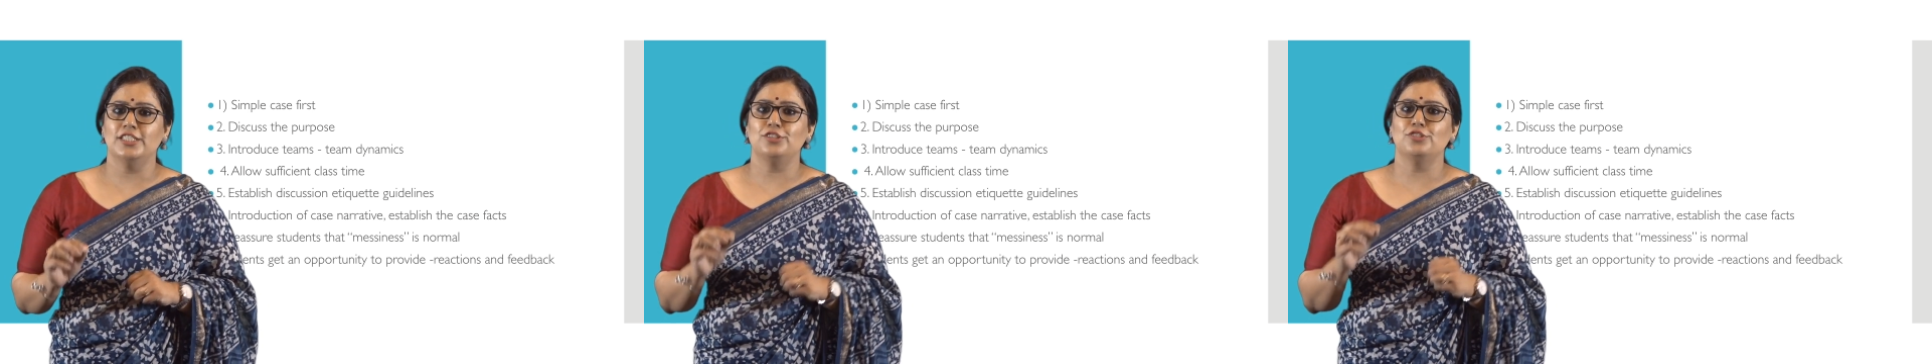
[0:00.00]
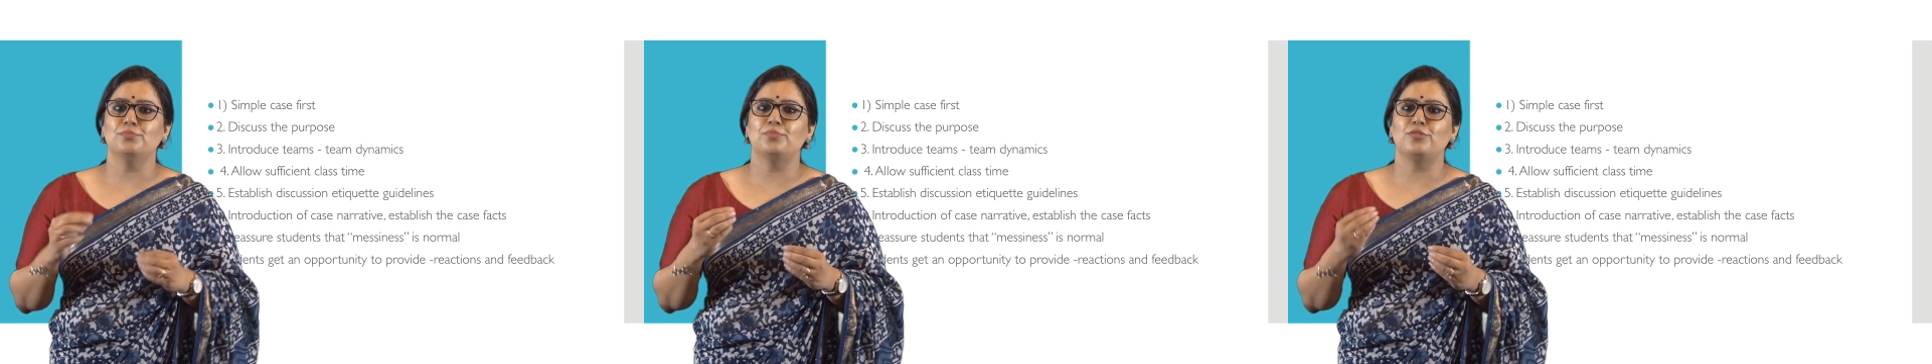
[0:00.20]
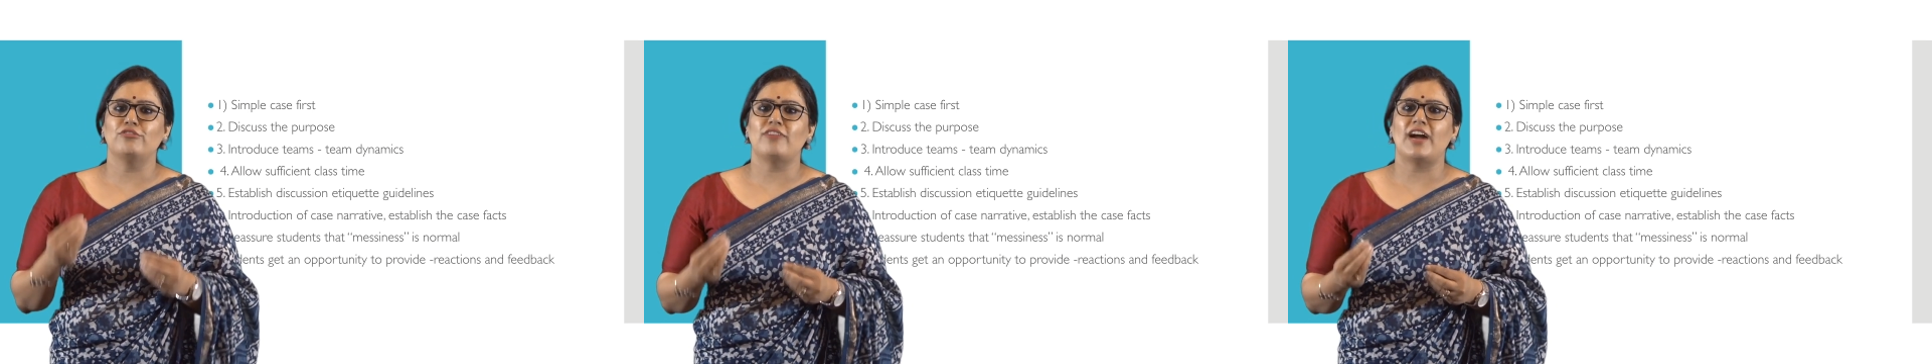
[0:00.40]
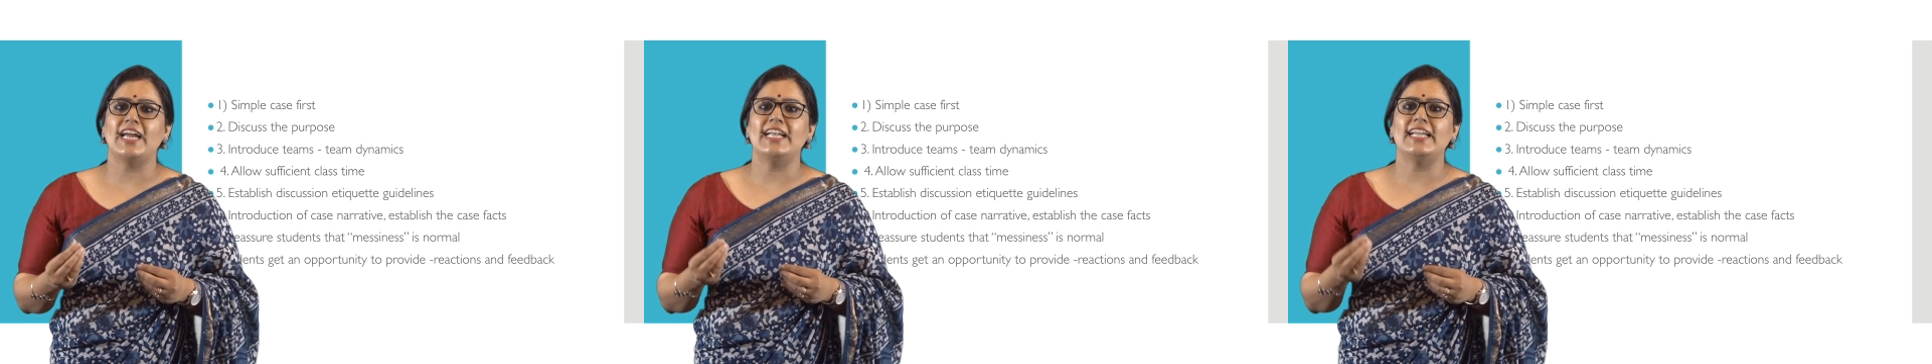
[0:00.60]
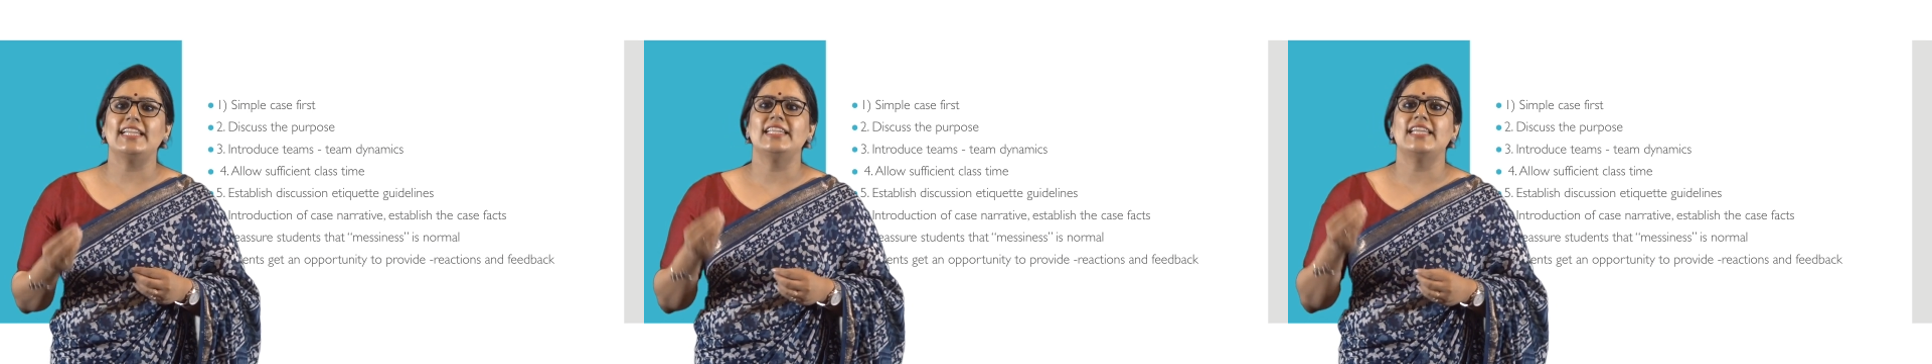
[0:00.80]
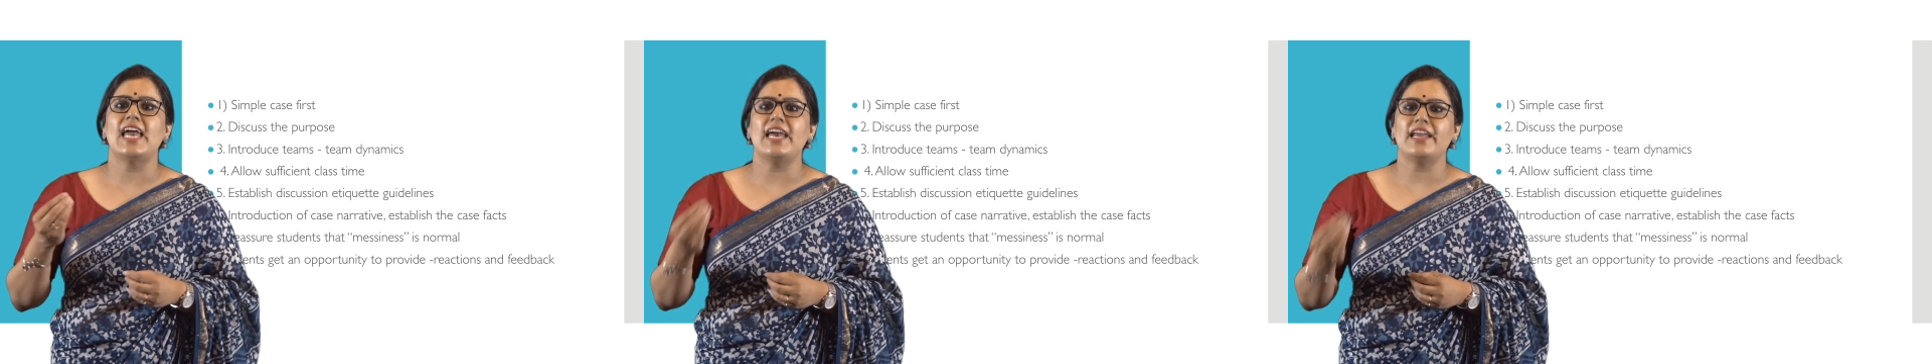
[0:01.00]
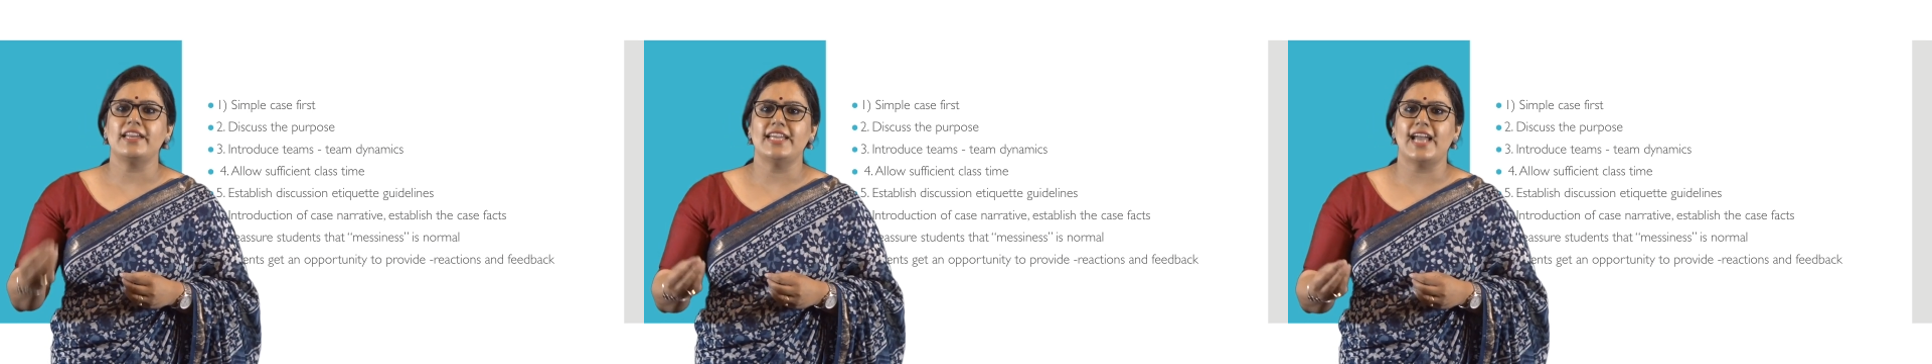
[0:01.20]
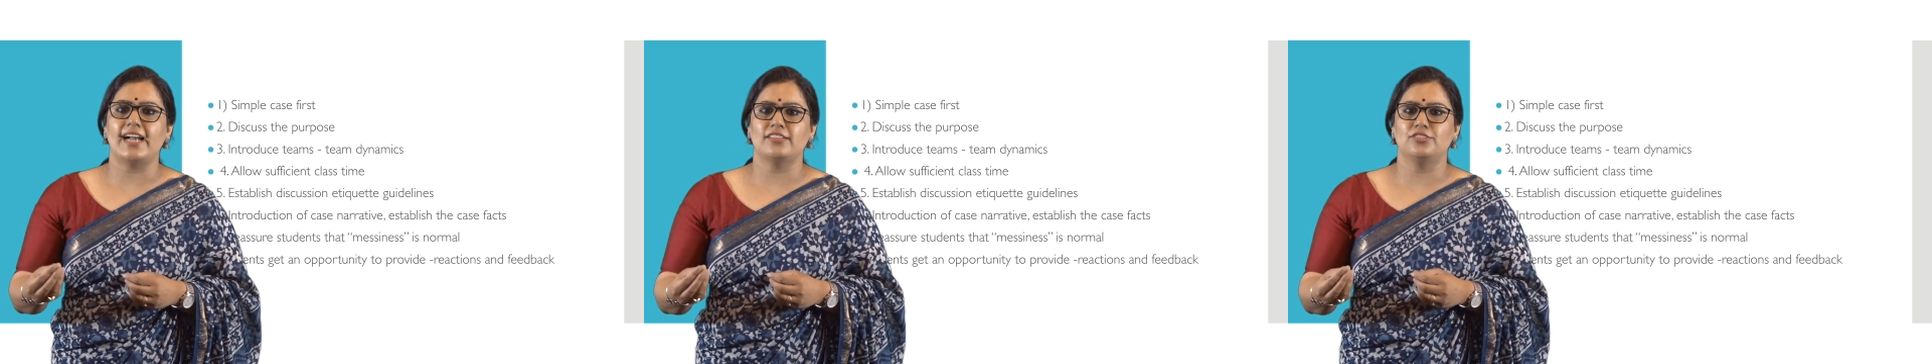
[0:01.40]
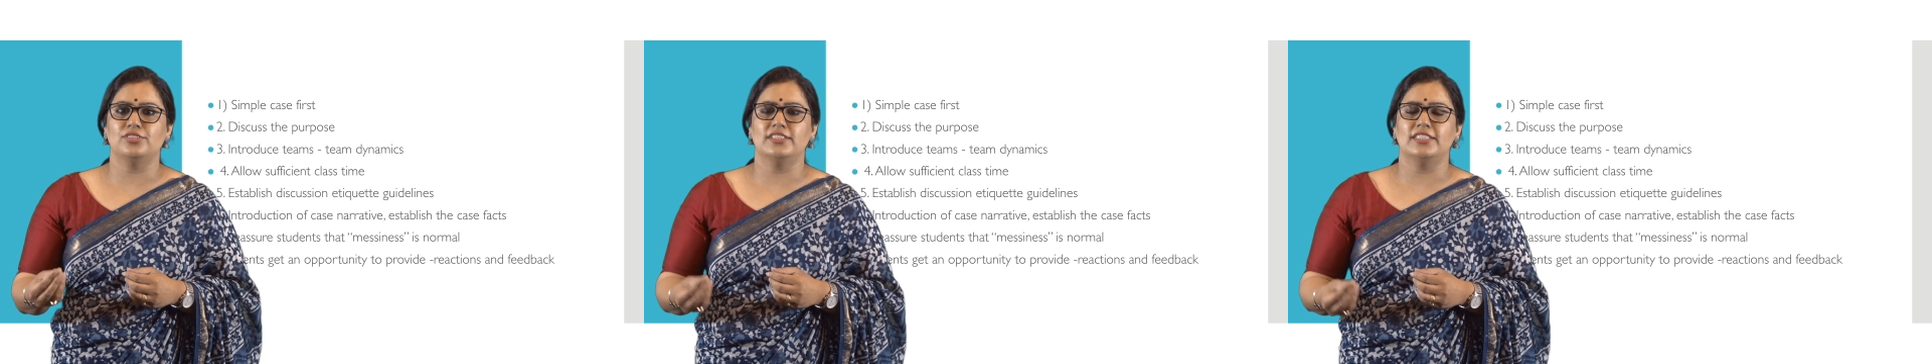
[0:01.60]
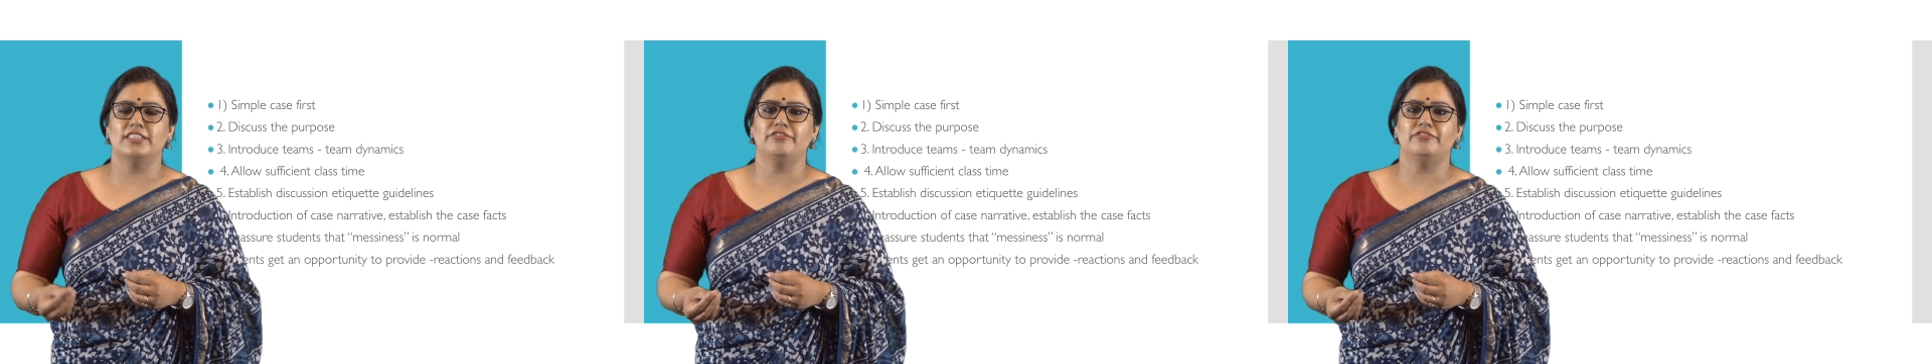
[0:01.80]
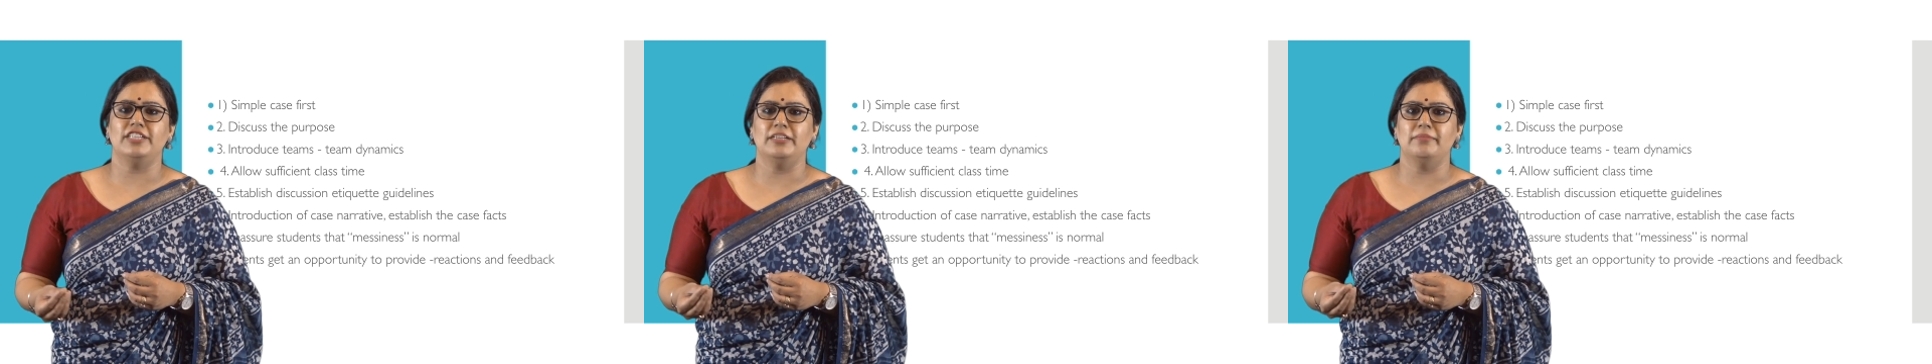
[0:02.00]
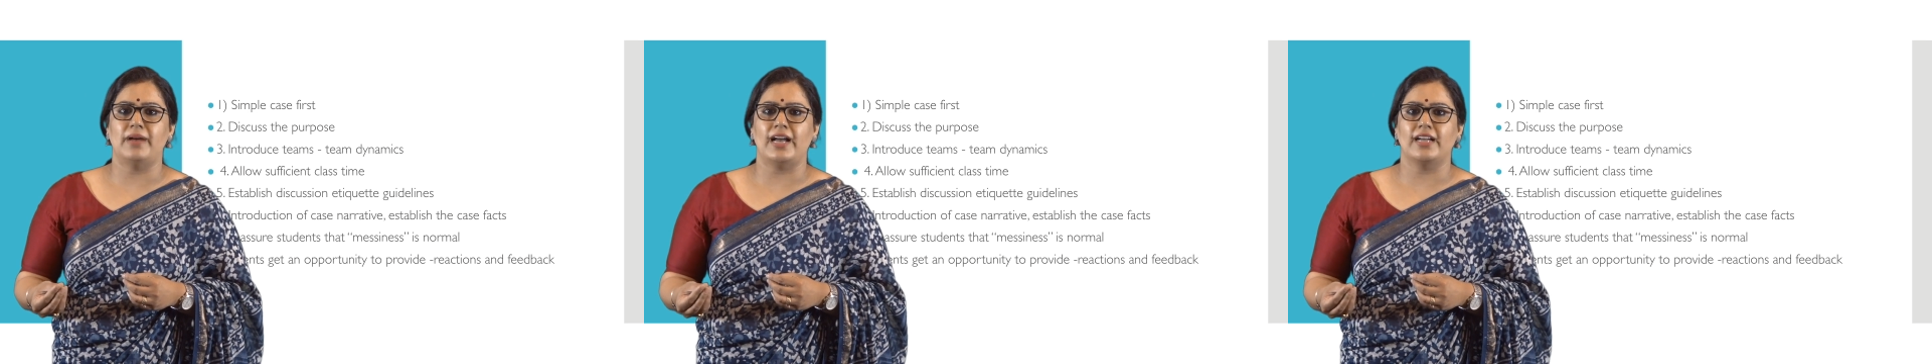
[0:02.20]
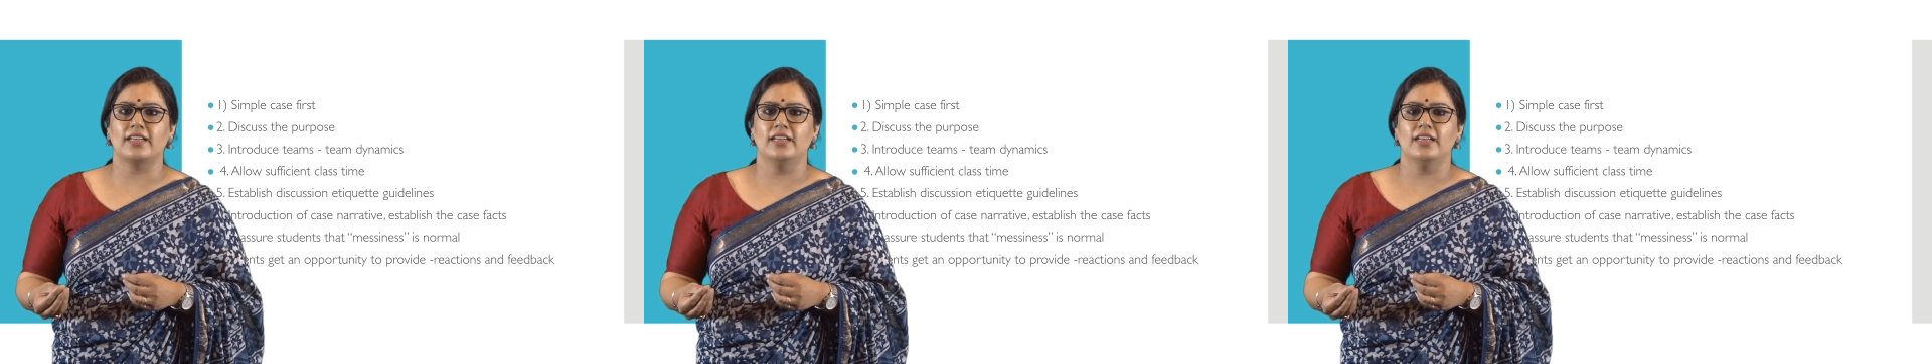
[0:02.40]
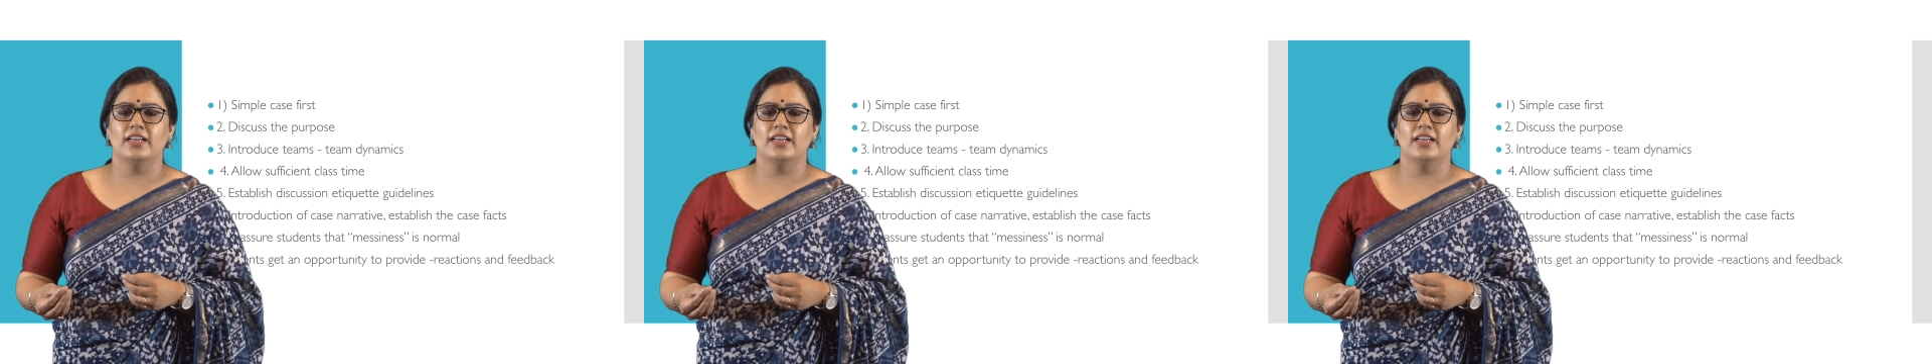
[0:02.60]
to provide their reactions and feedback.